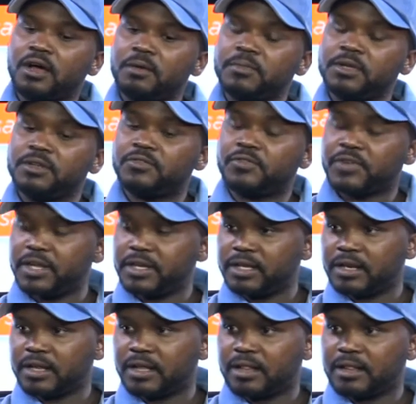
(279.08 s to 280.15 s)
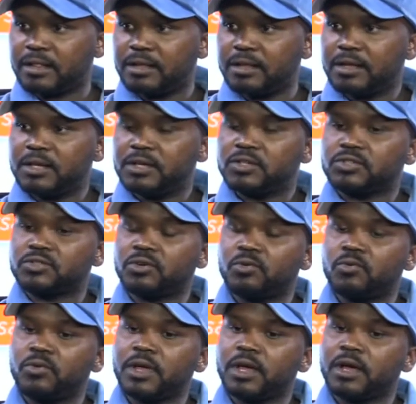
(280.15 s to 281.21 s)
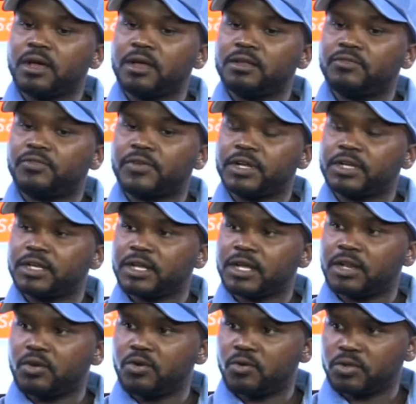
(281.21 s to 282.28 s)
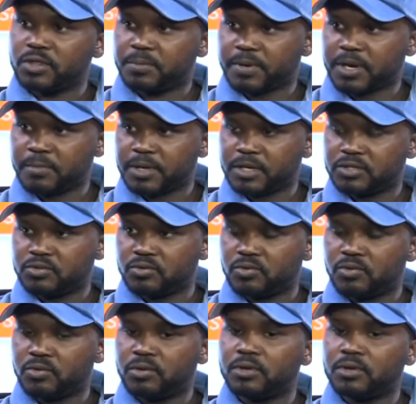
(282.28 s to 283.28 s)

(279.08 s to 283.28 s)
in Vredendal. So we are in Vredendal North Primary School,